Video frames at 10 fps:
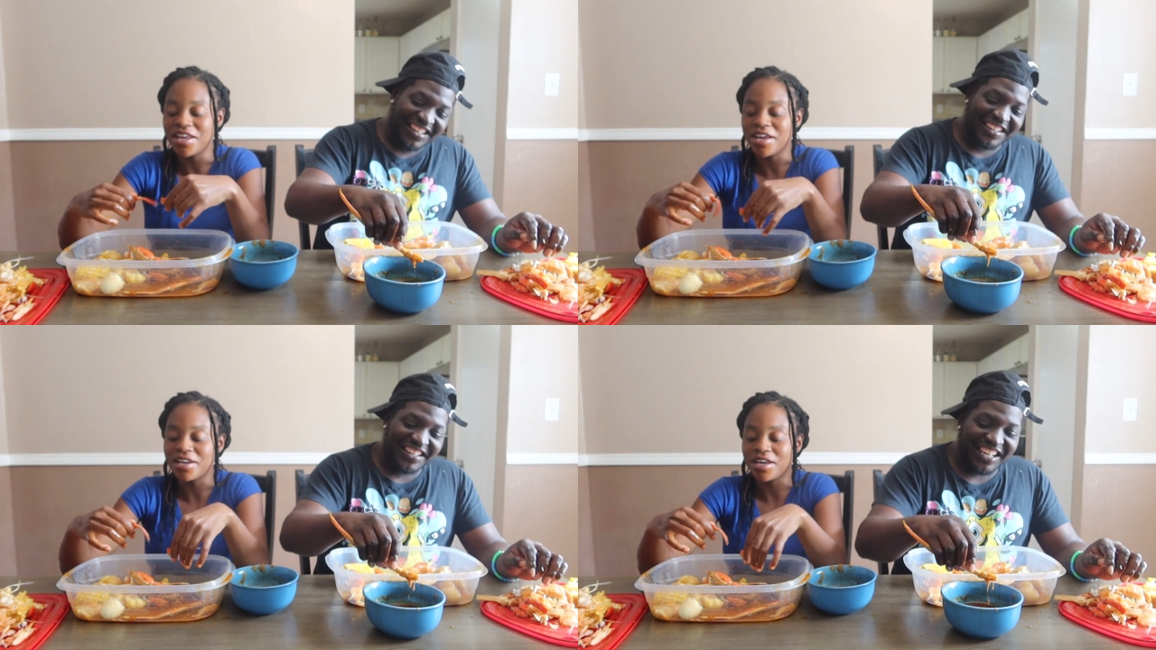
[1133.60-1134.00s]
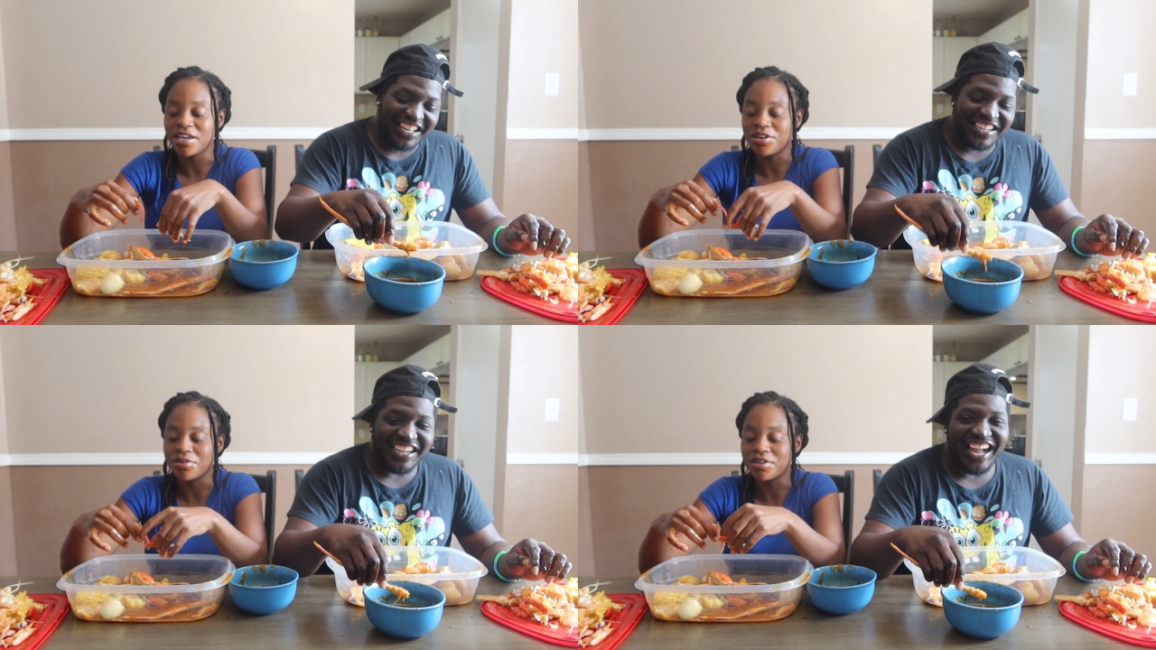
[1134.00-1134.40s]
Speaker 1: that and I
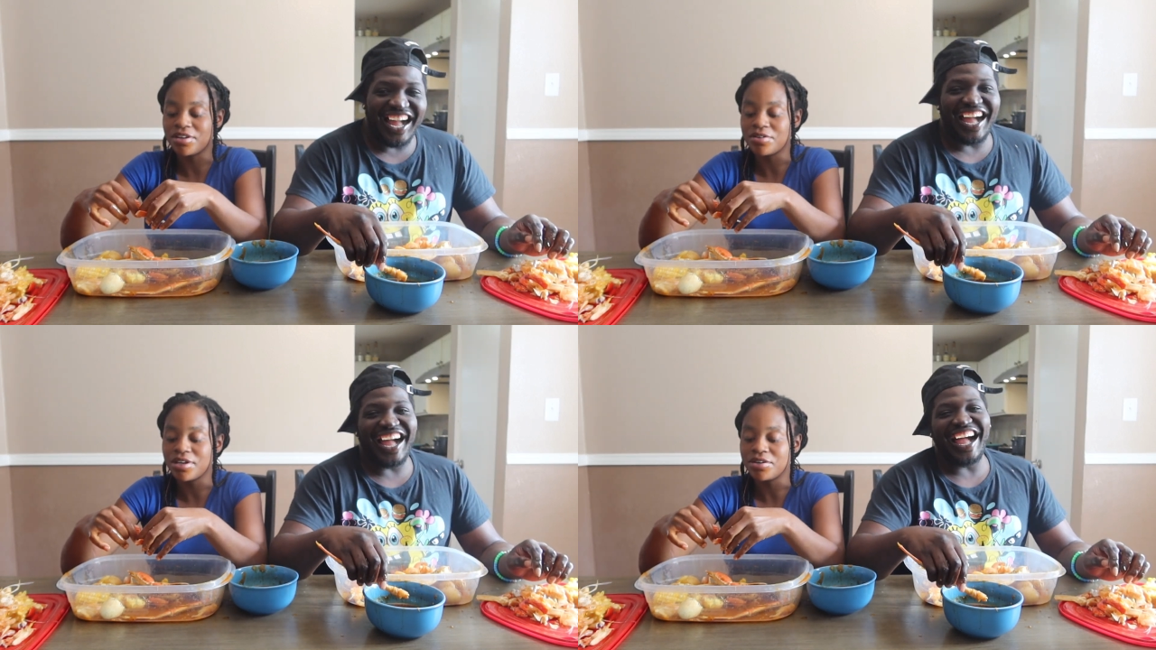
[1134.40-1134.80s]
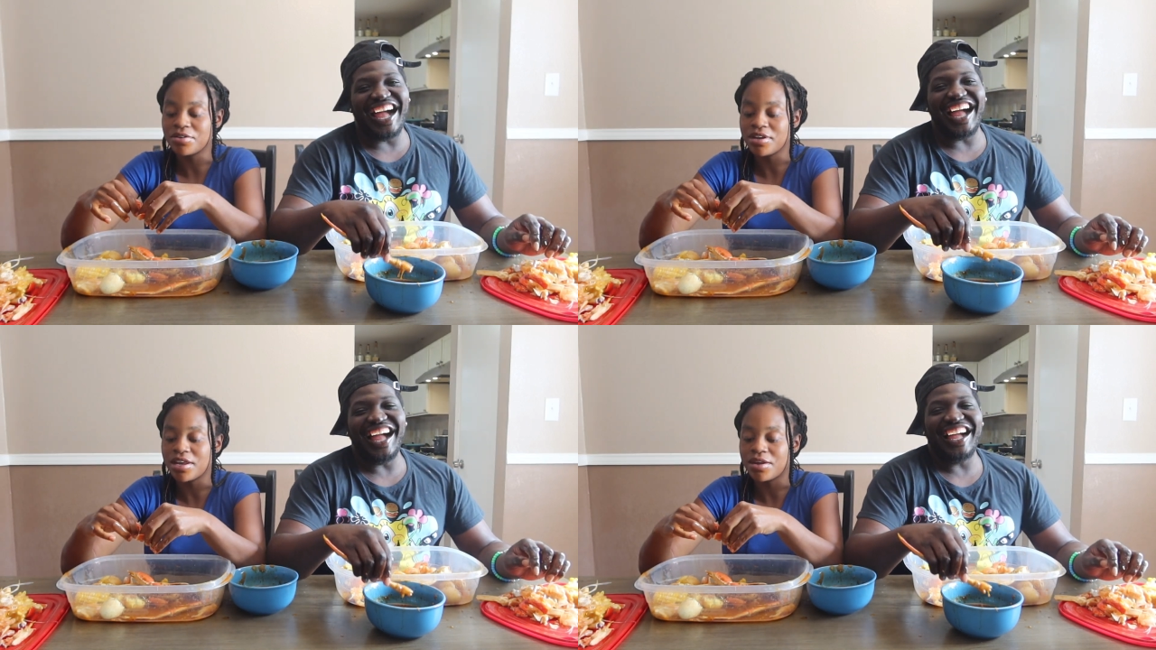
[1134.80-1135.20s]
ain't doing it.
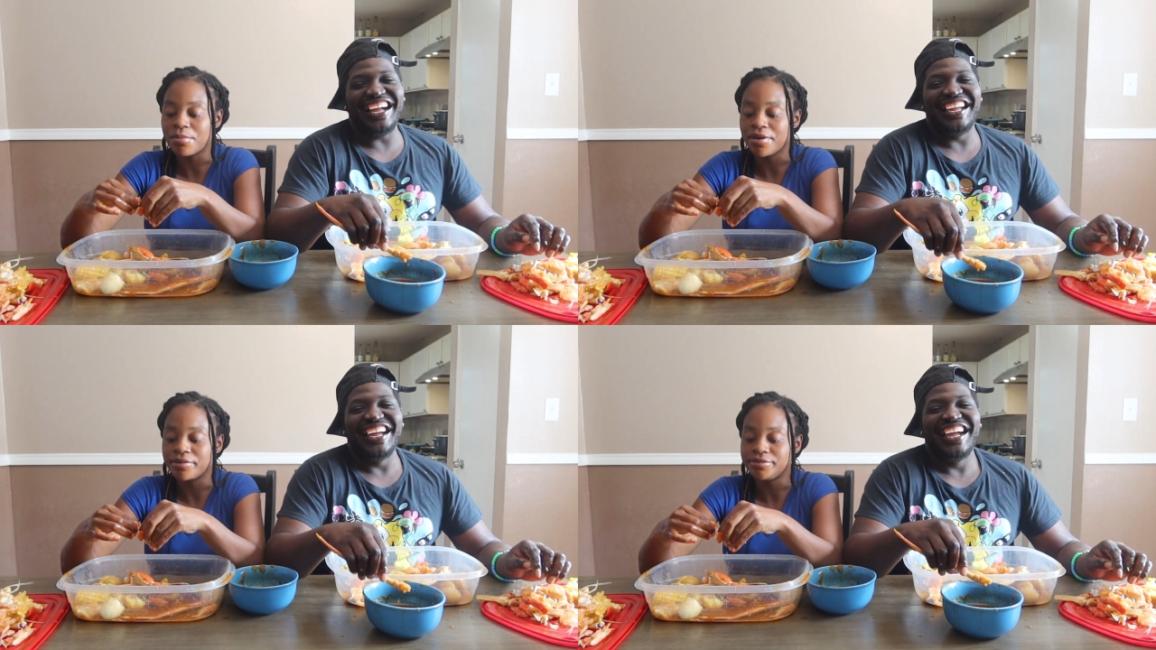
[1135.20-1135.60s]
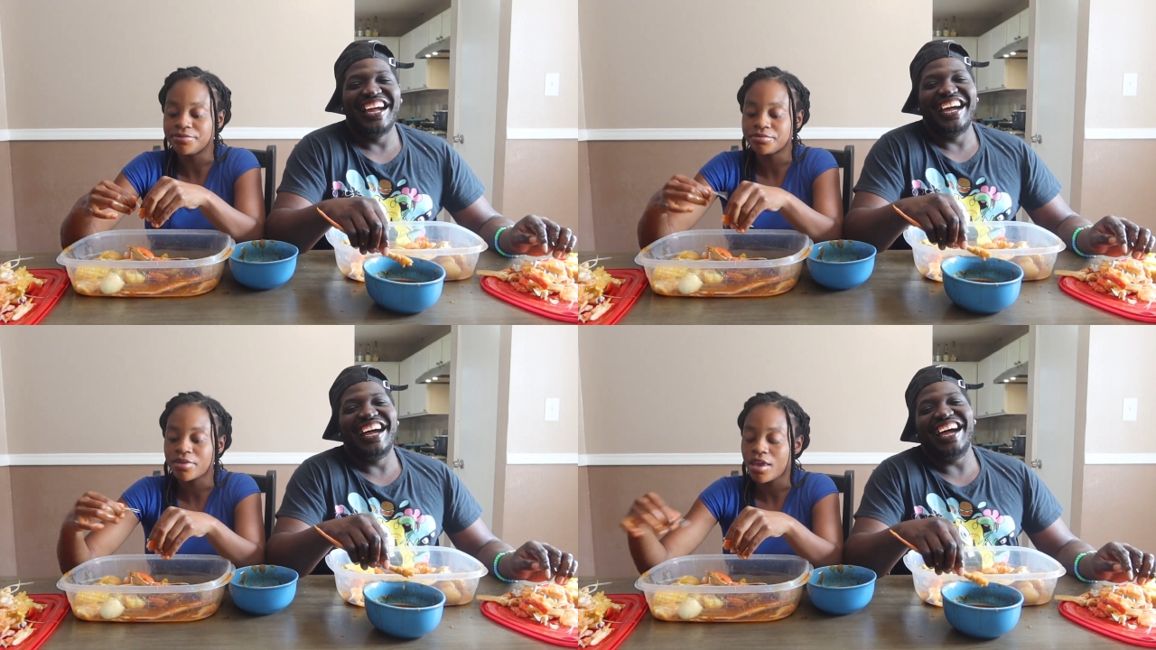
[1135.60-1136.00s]
Ah, doing it
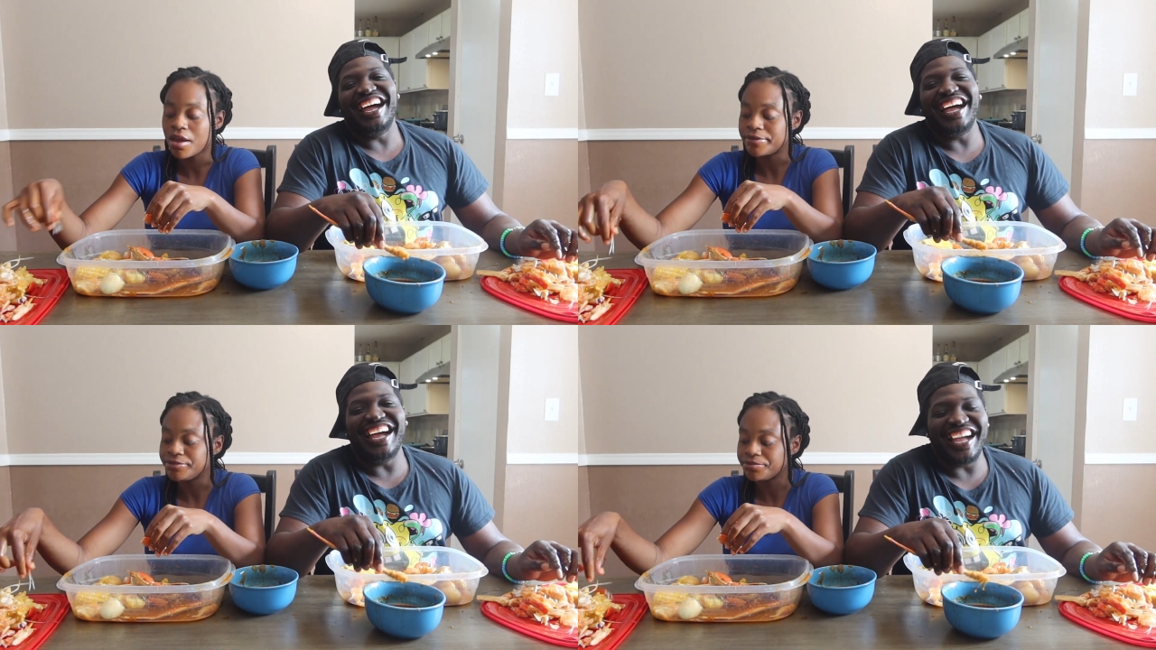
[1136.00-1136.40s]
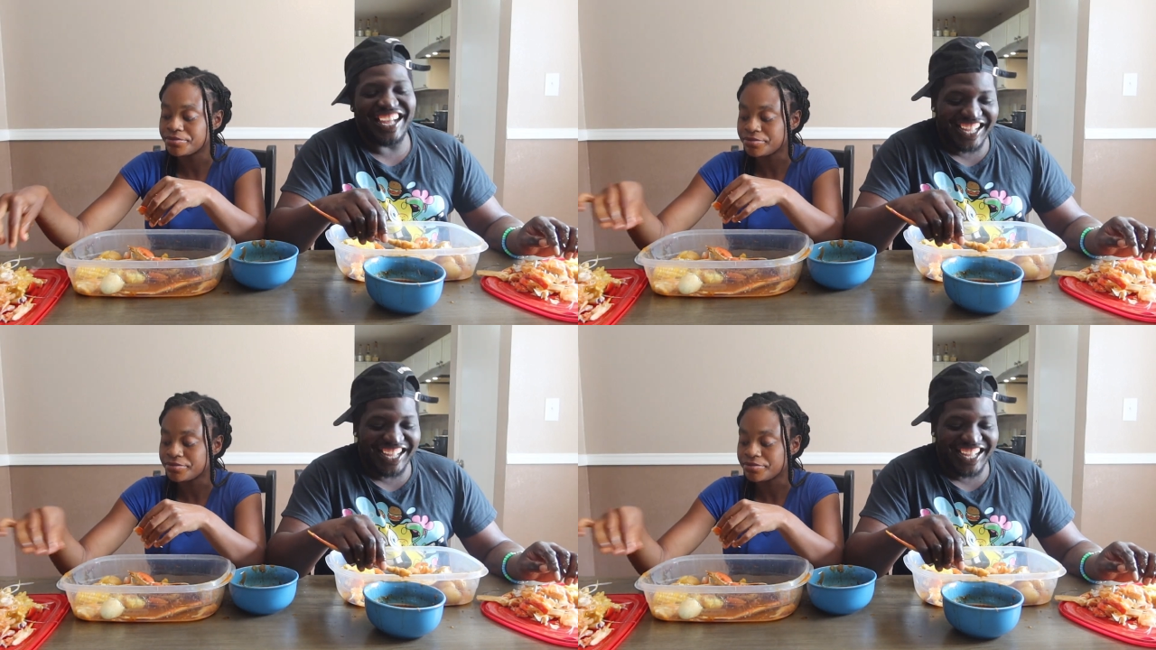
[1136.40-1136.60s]
Ah. ah.